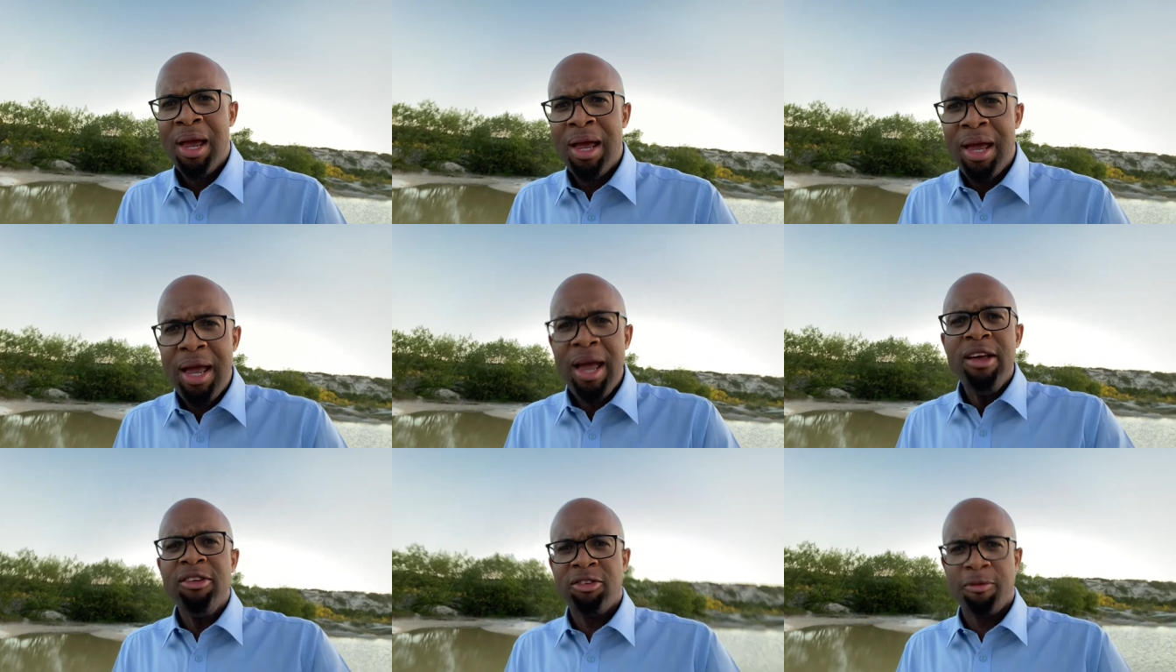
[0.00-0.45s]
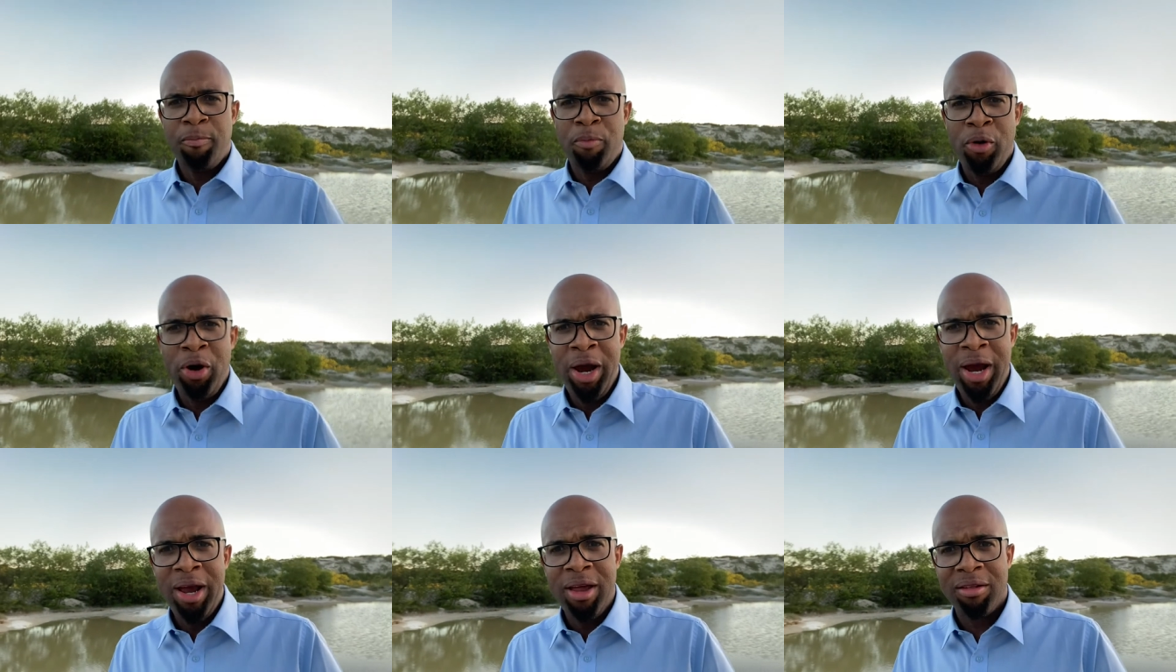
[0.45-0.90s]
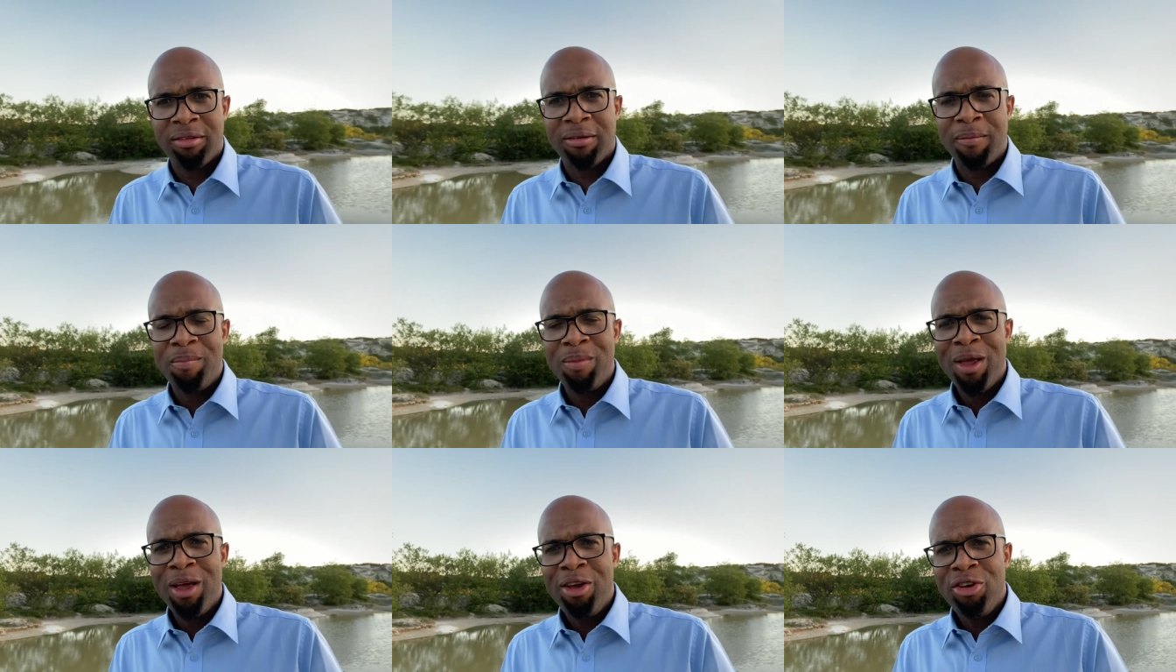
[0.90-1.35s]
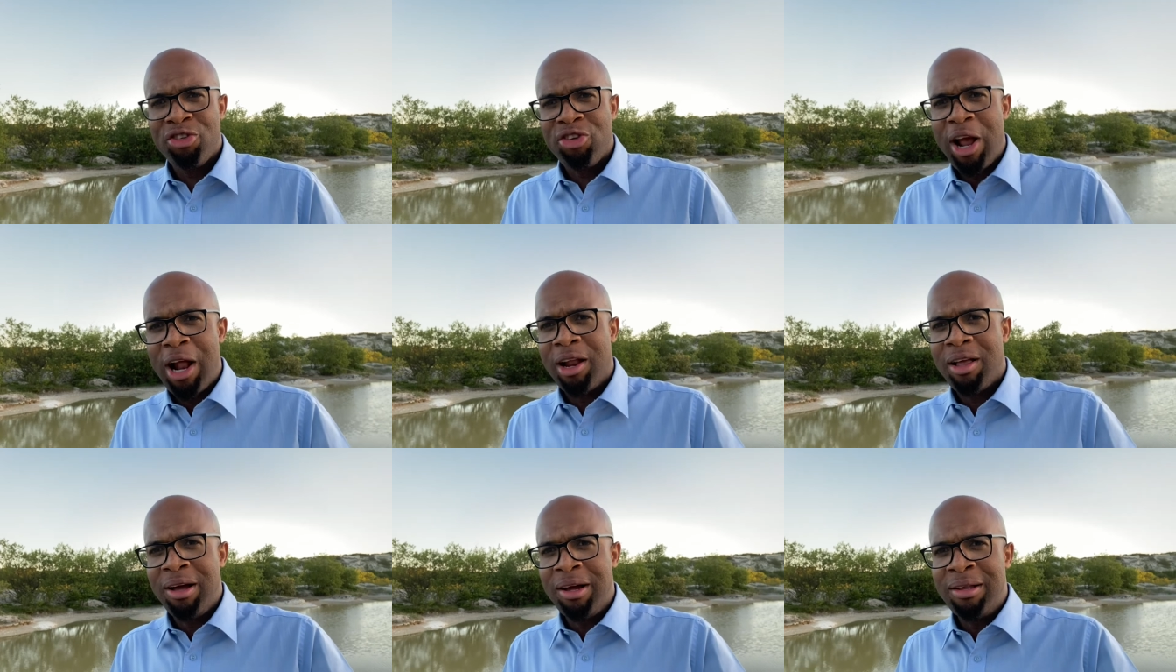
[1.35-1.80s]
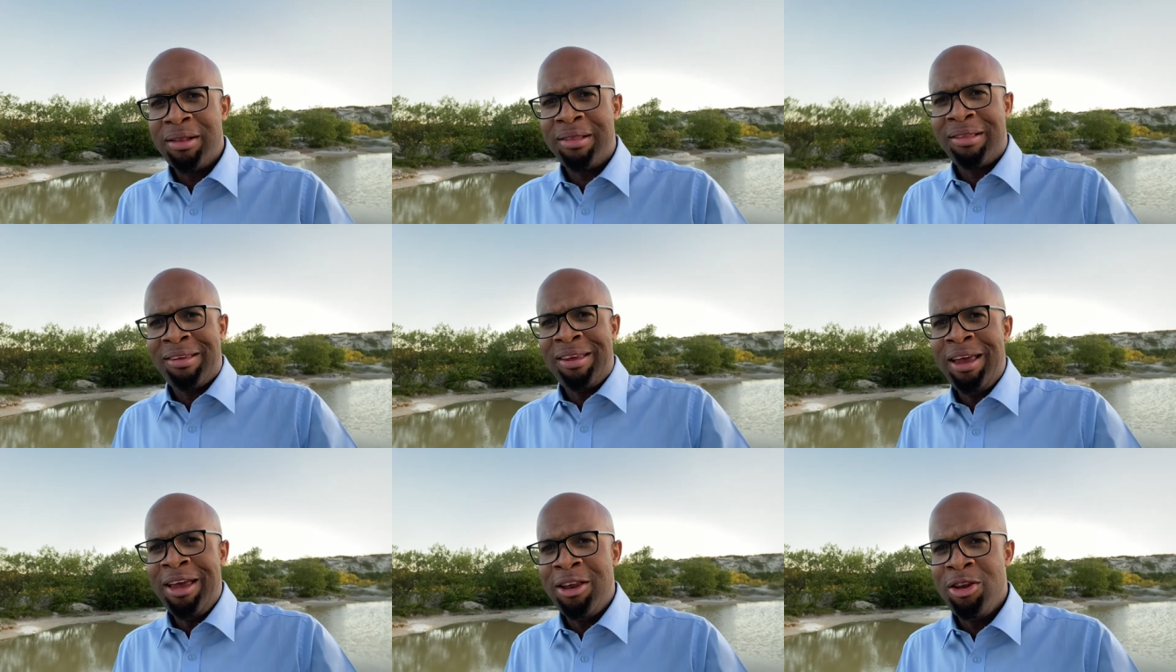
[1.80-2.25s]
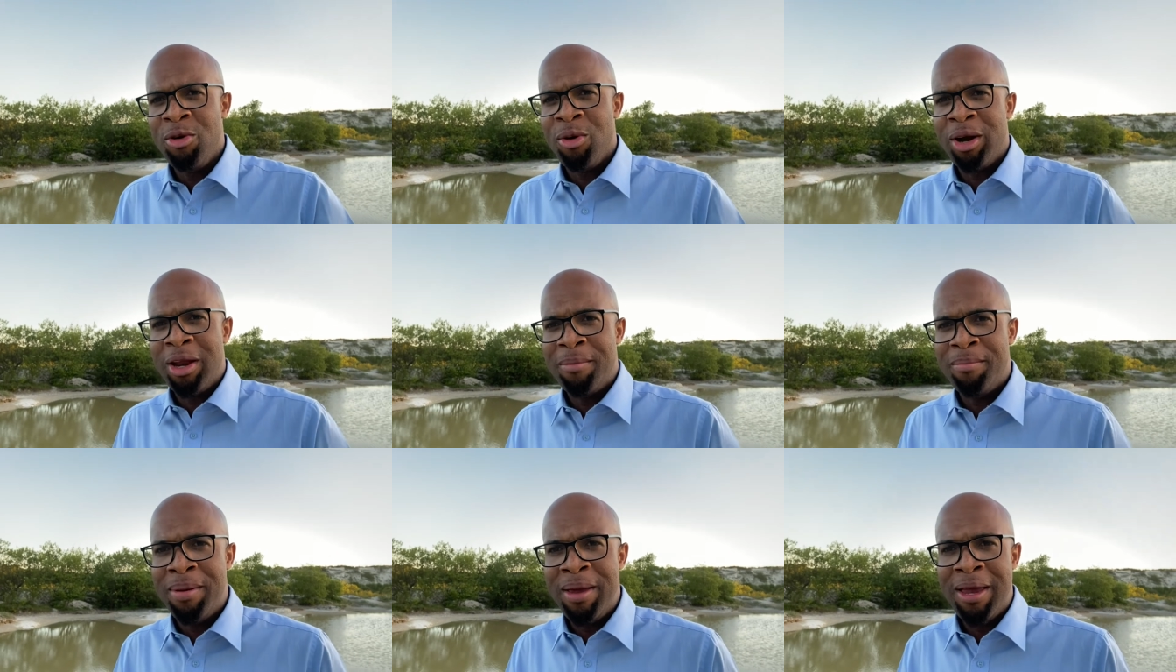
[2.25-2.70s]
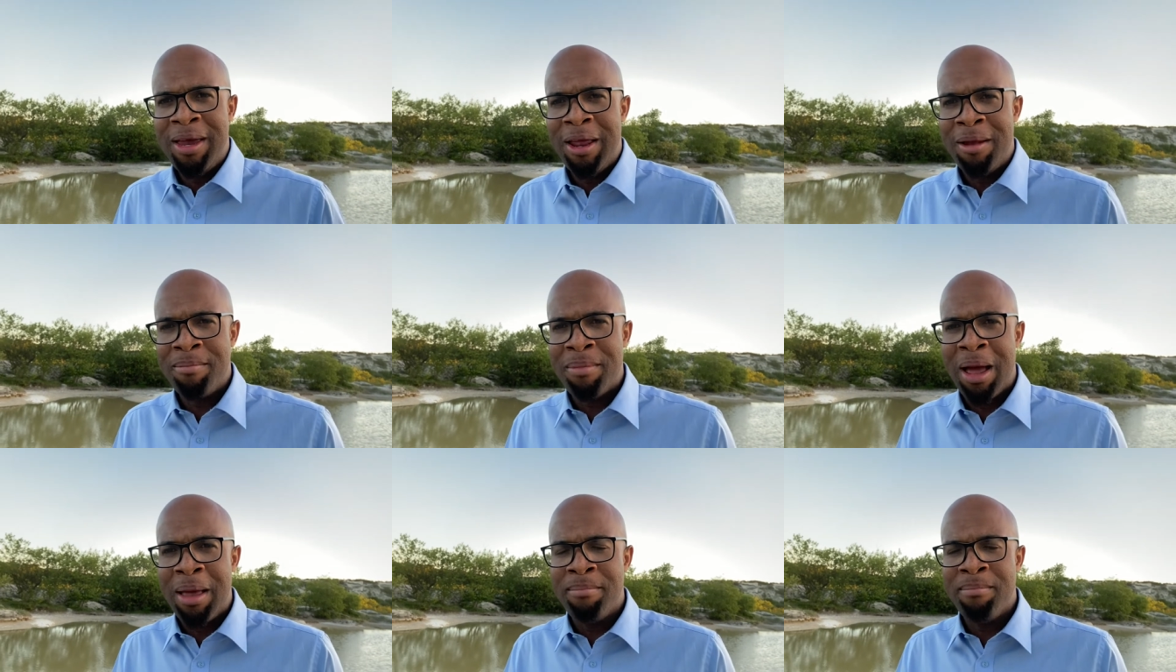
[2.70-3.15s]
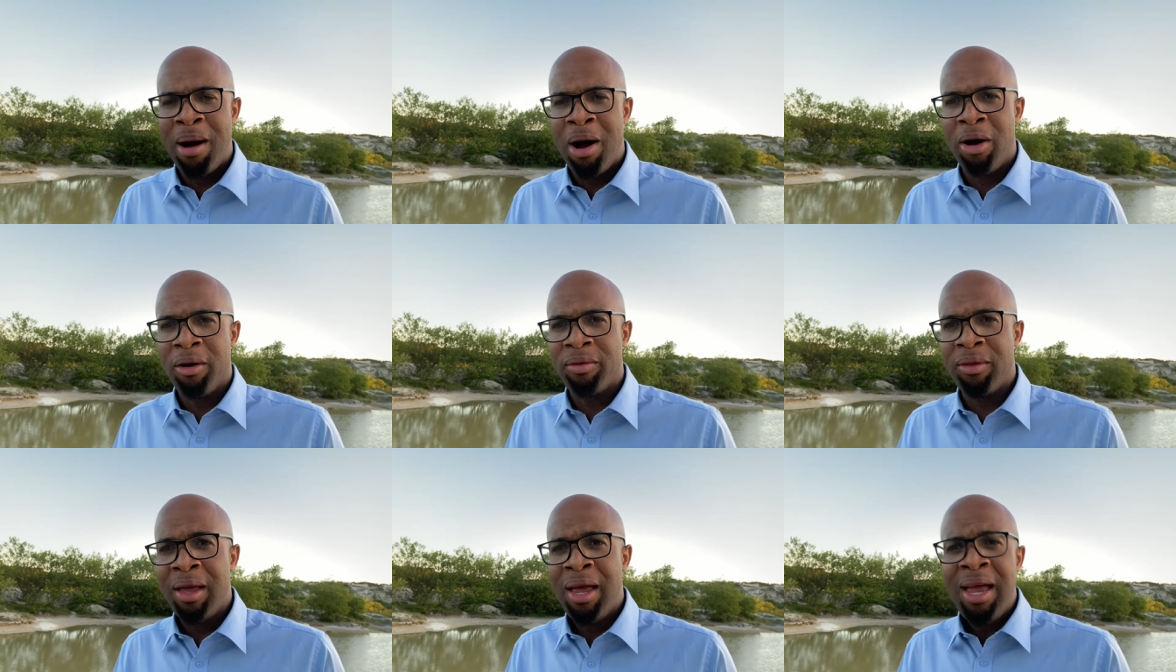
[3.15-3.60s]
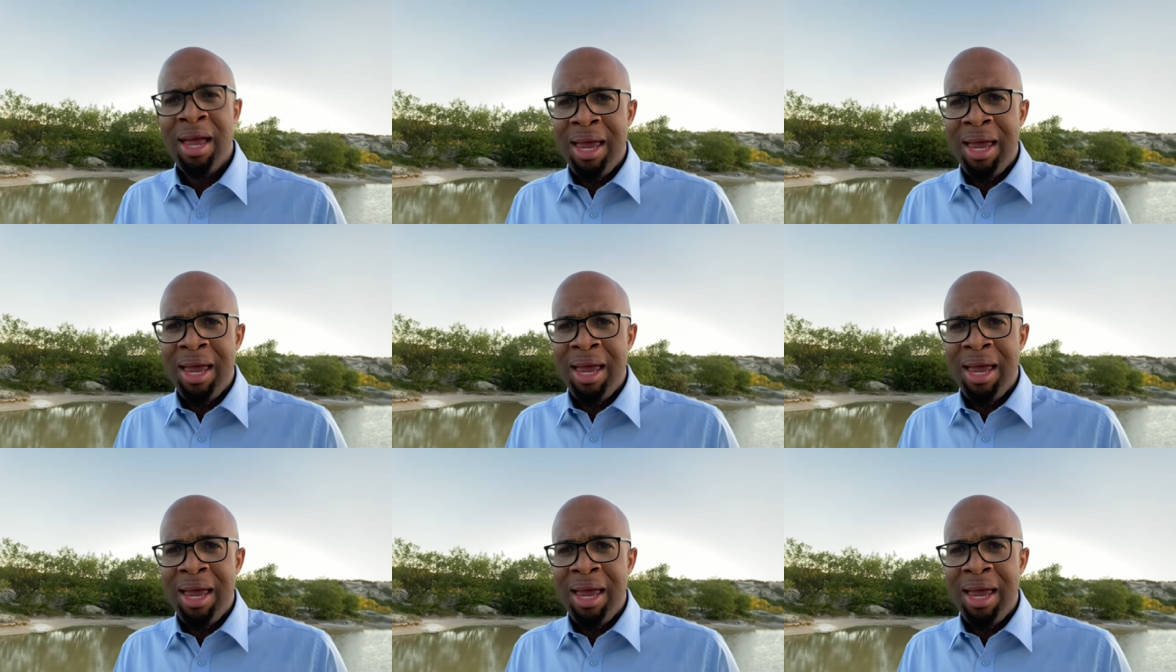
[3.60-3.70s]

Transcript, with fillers: His praise shall continually be in my mouth.